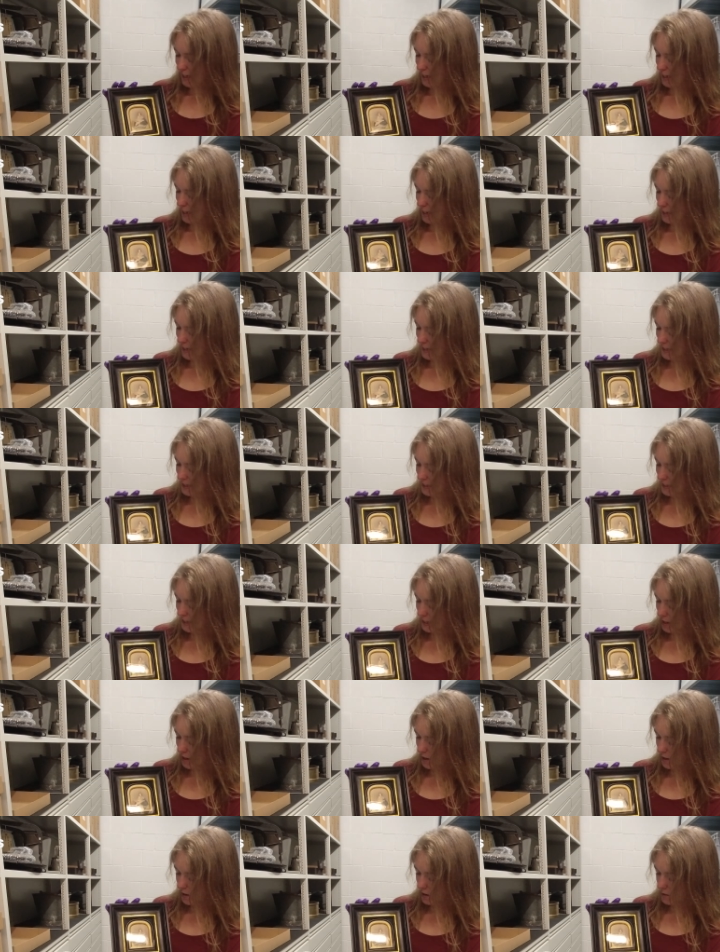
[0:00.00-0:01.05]
is
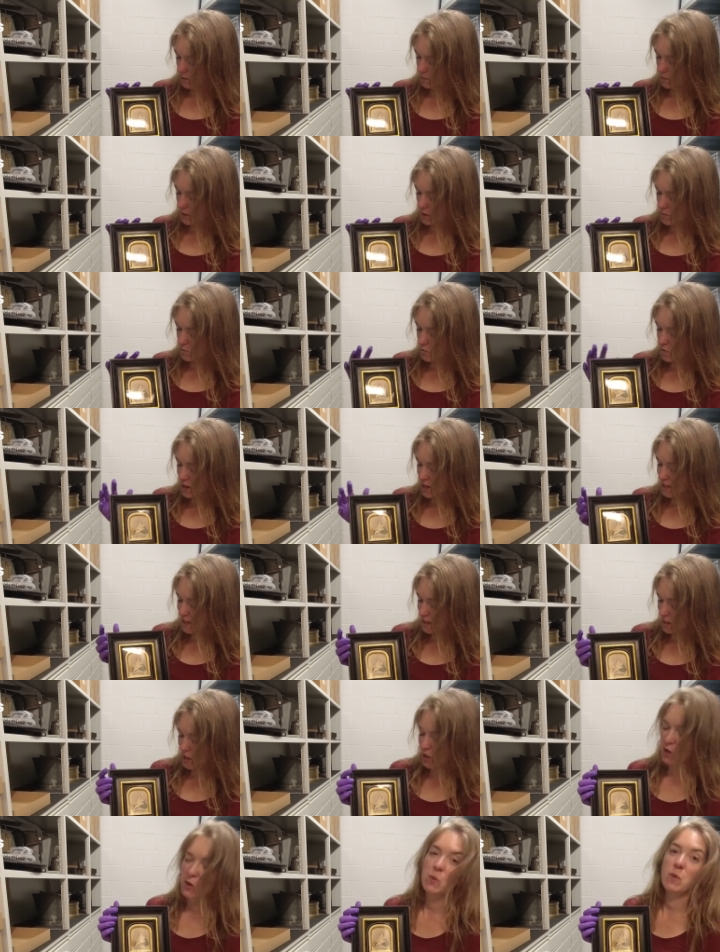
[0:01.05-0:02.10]
been
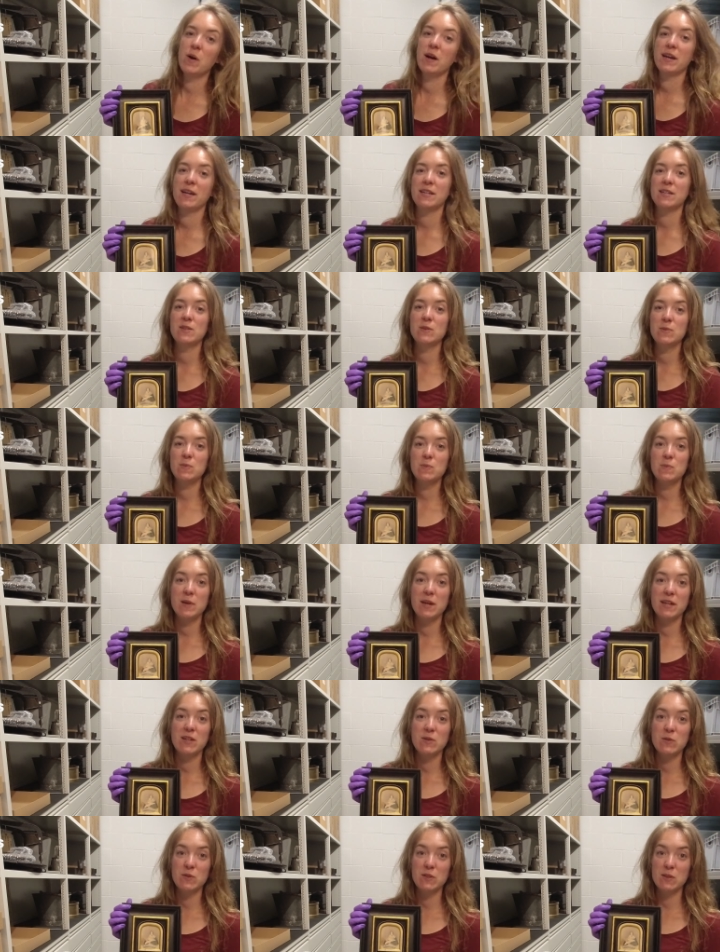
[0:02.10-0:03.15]
recently acquired
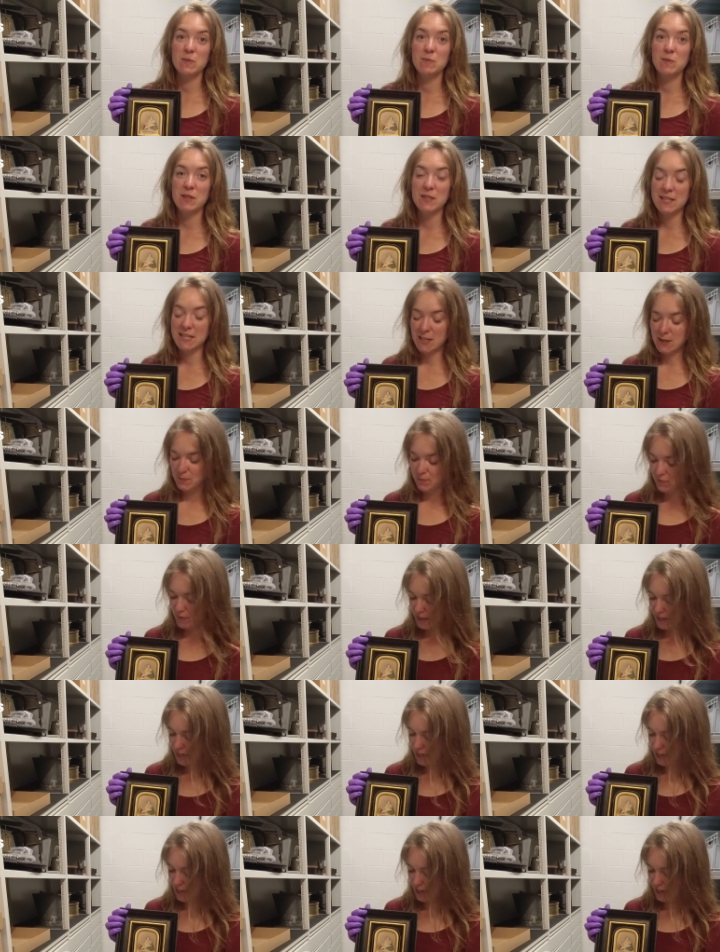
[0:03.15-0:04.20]
by Dorset Museum,
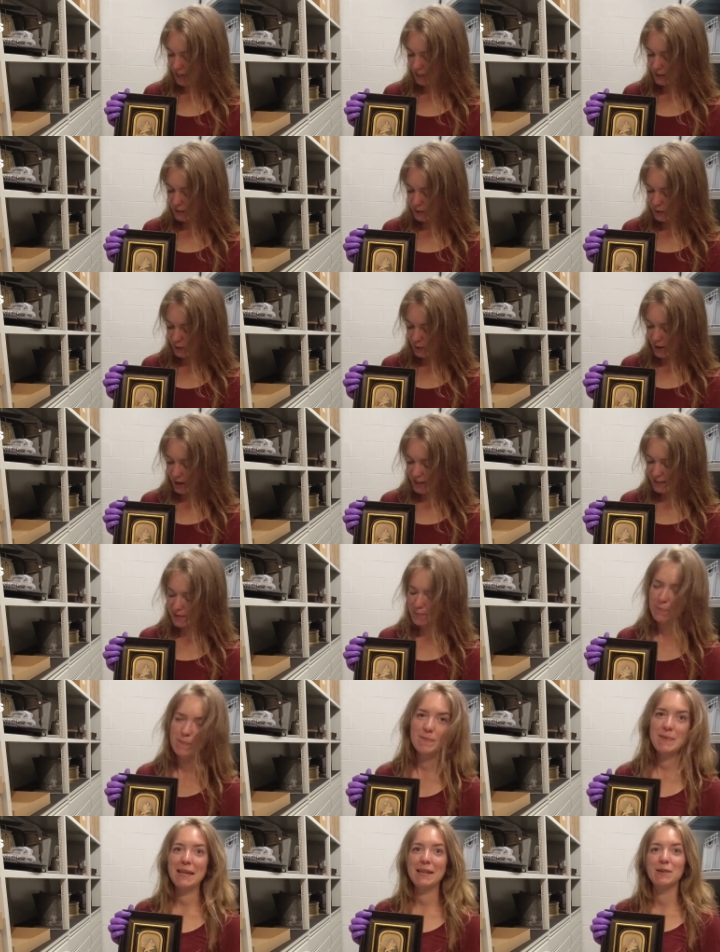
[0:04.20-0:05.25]
and so
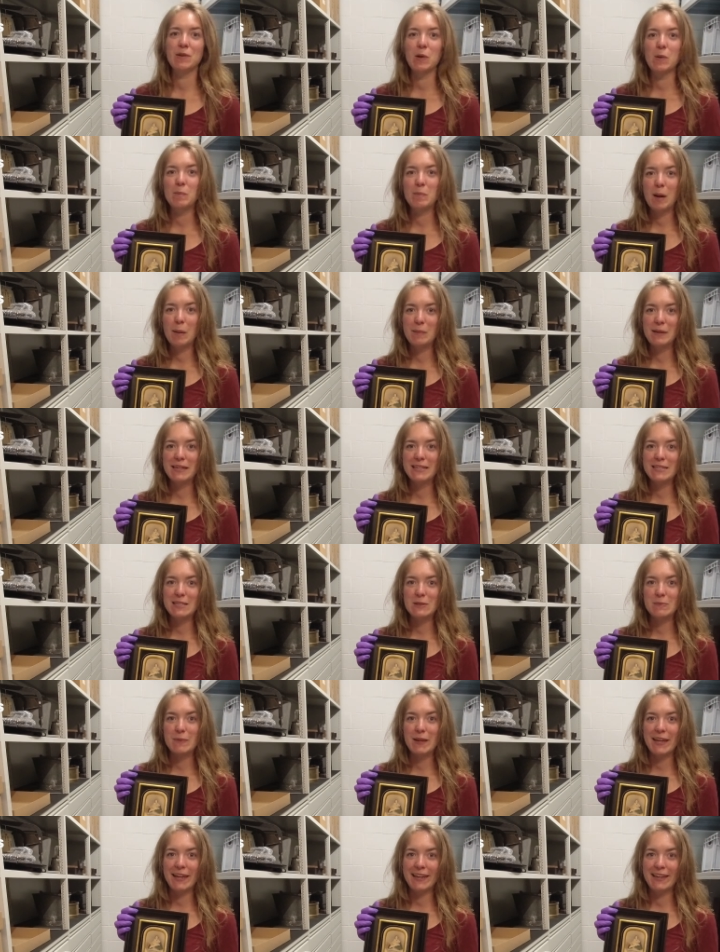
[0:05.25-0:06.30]
hasn't been on public
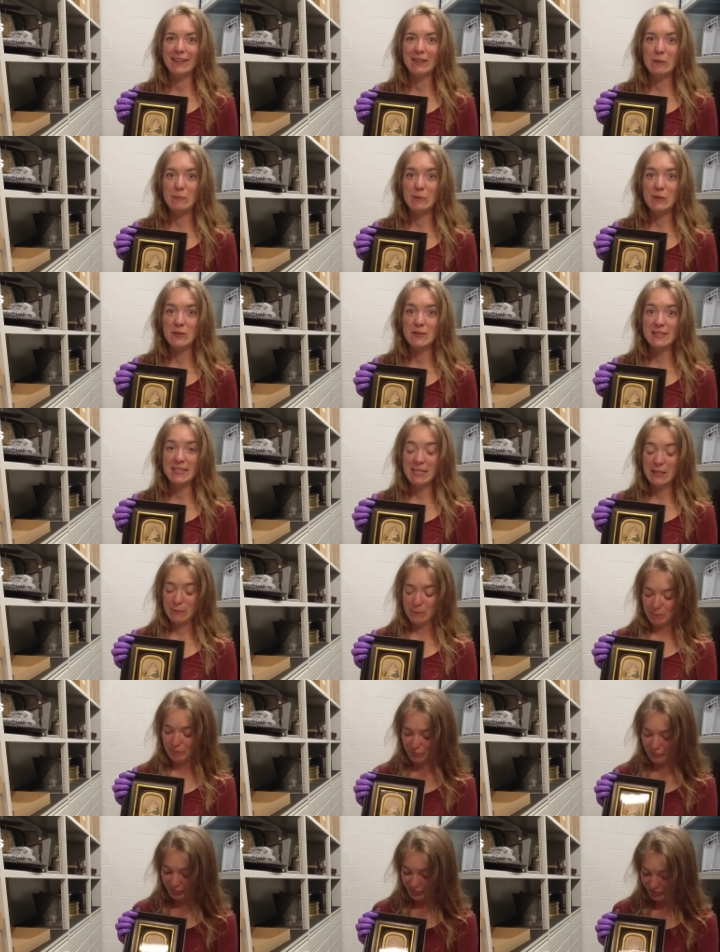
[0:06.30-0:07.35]
display in the
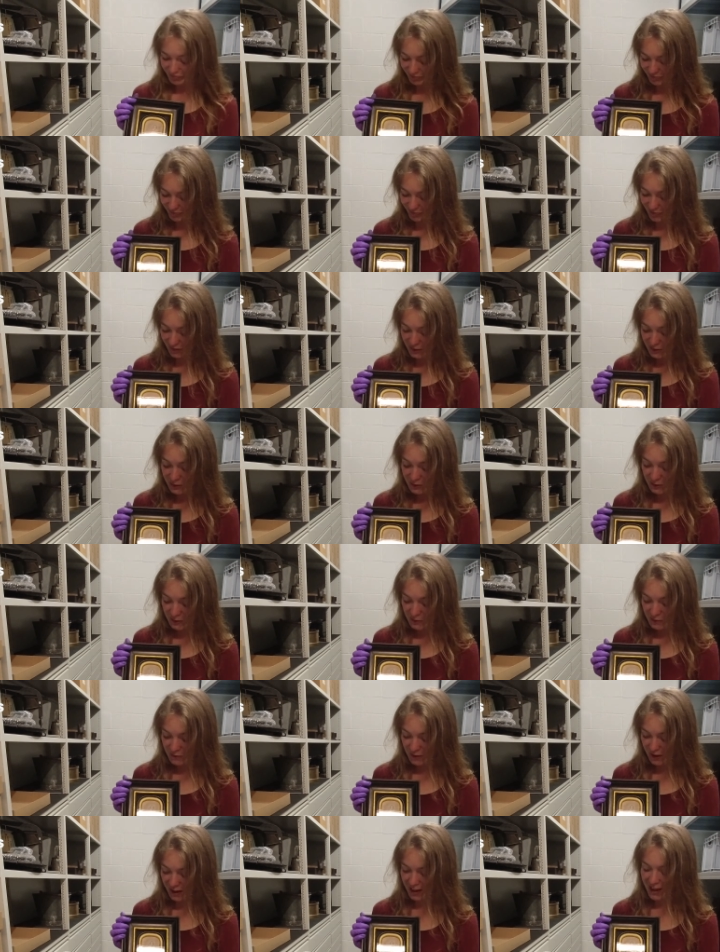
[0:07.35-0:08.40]
museum
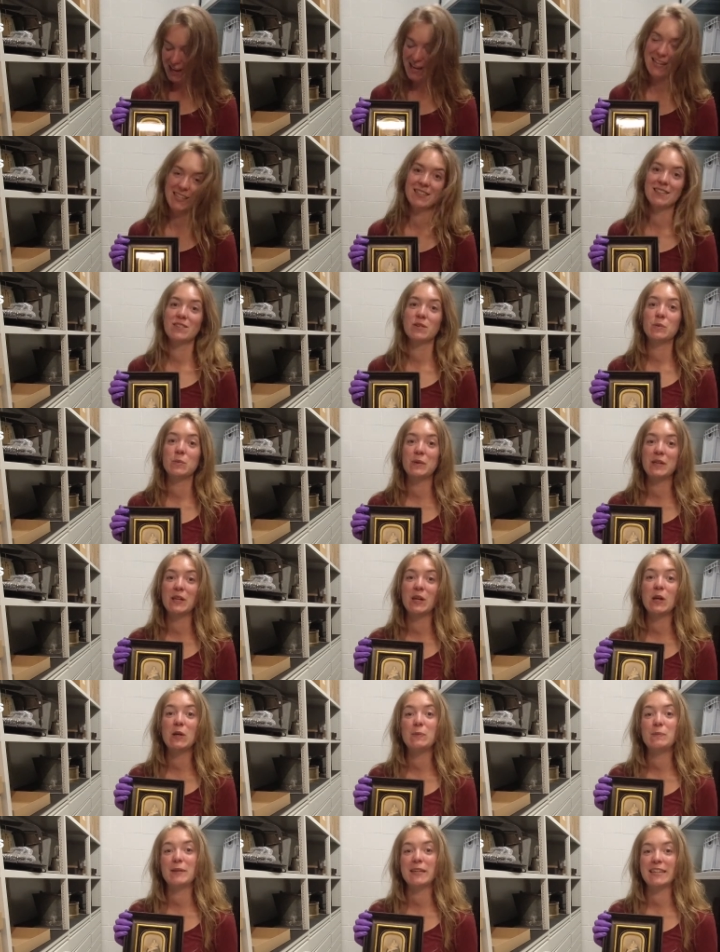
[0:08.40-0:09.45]
so far, and we are
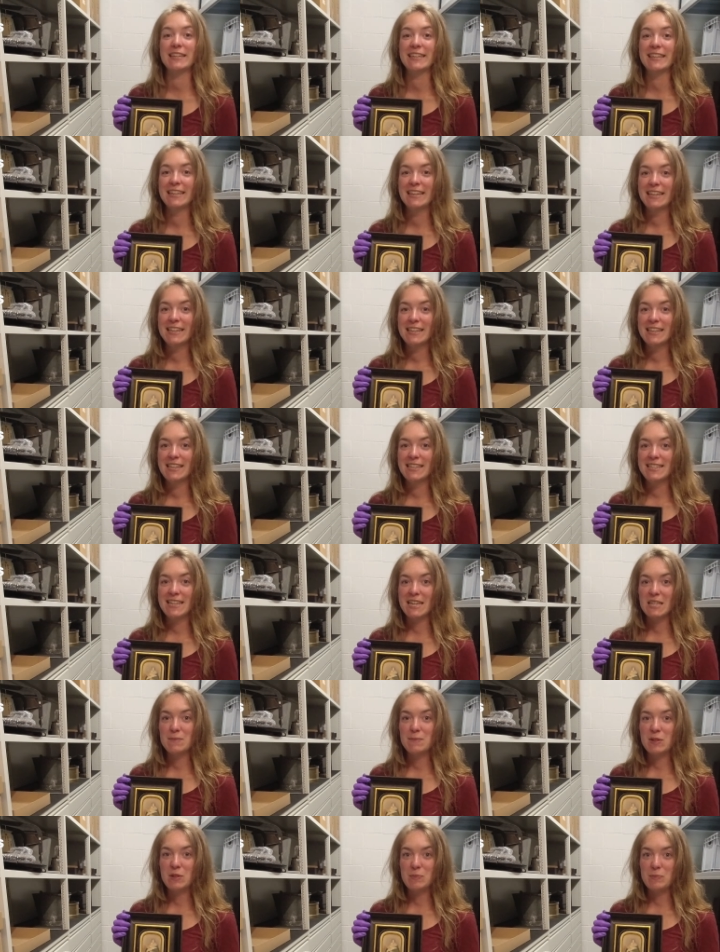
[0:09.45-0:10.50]
hoping that this
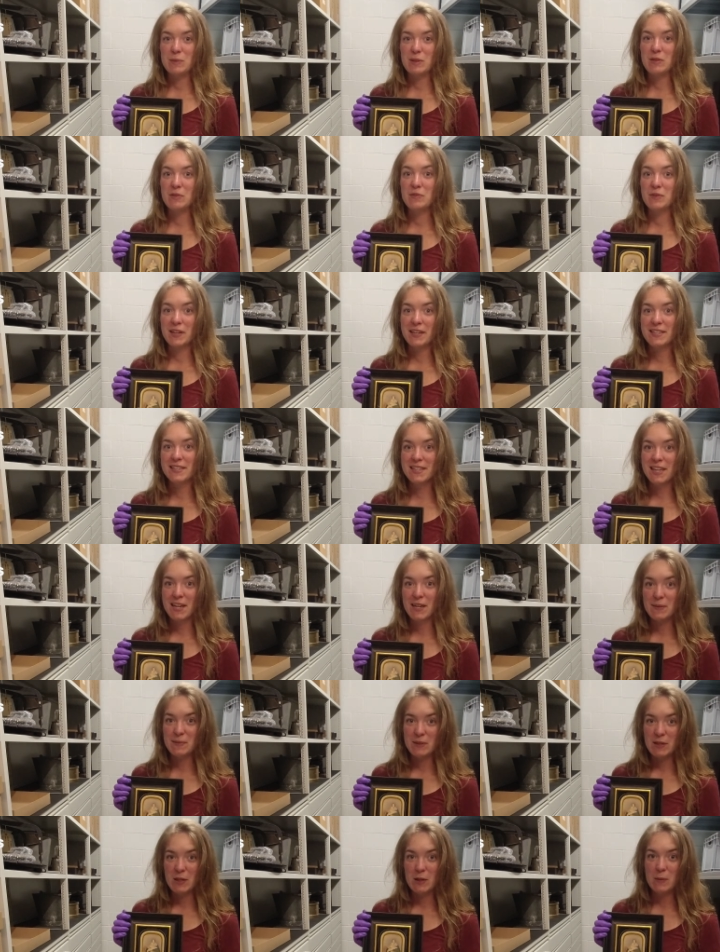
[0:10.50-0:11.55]
exhibition will be the first
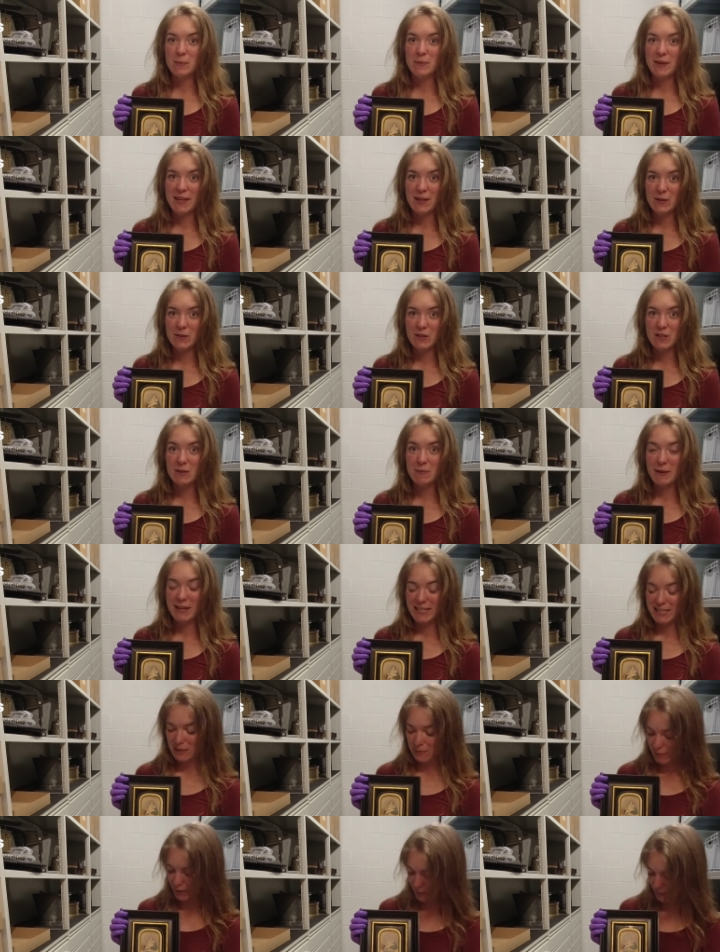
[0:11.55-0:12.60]
time that it will be on display
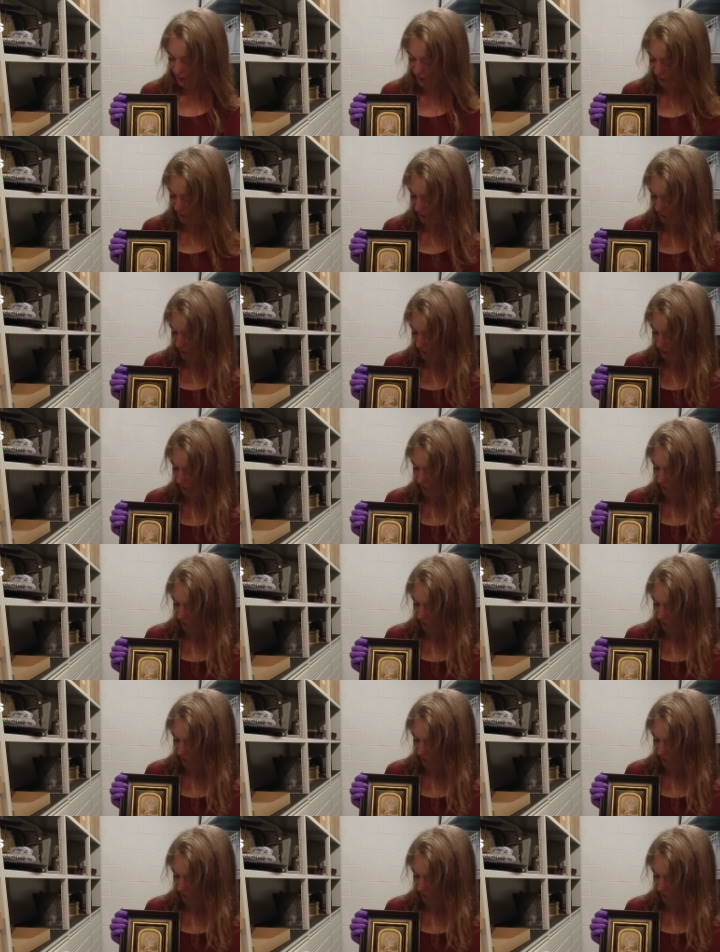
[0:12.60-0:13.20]
to the public.